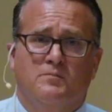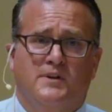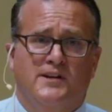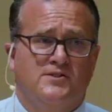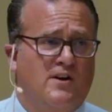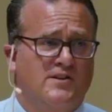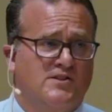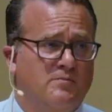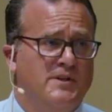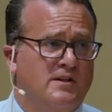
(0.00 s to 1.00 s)
But let's
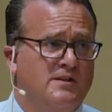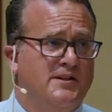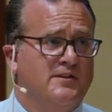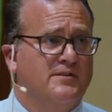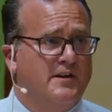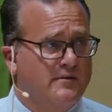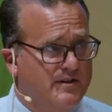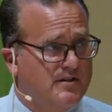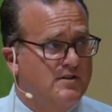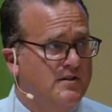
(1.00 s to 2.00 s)
also be clear there
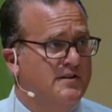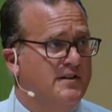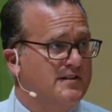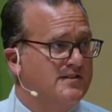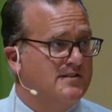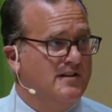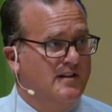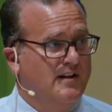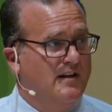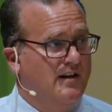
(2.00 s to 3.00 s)
is goodness
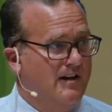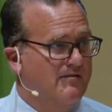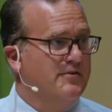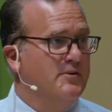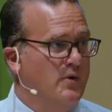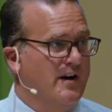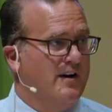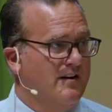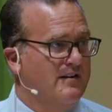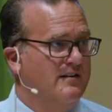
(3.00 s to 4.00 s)
everywhere
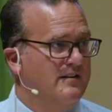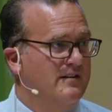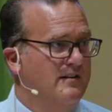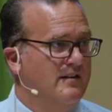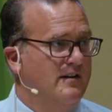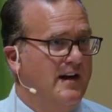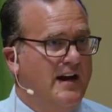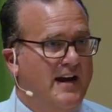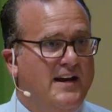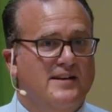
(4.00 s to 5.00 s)

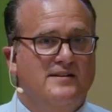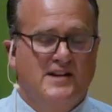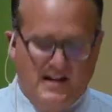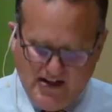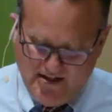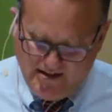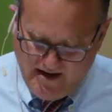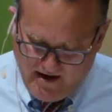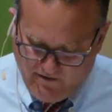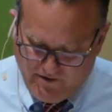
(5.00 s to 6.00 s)
and in
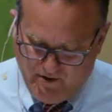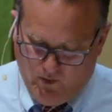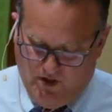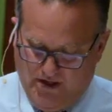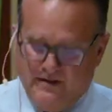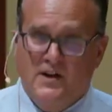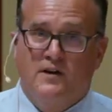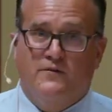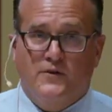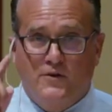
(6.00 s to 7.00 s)
everyone
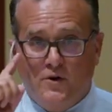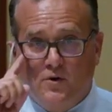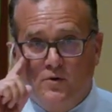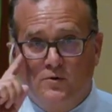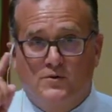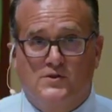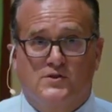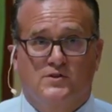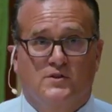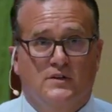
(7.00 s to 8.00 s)
for
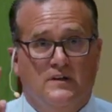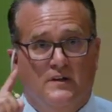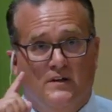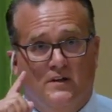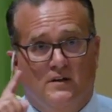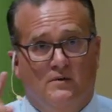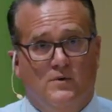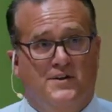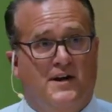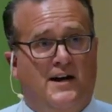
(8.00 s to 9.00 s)
those
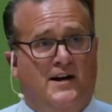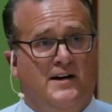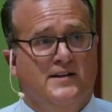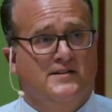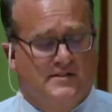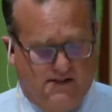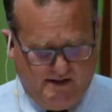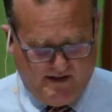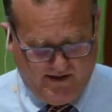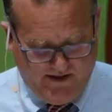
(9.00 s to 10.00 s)
with eyes
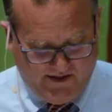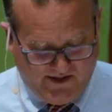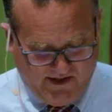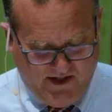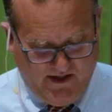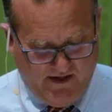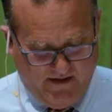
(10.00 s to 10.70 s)
to see.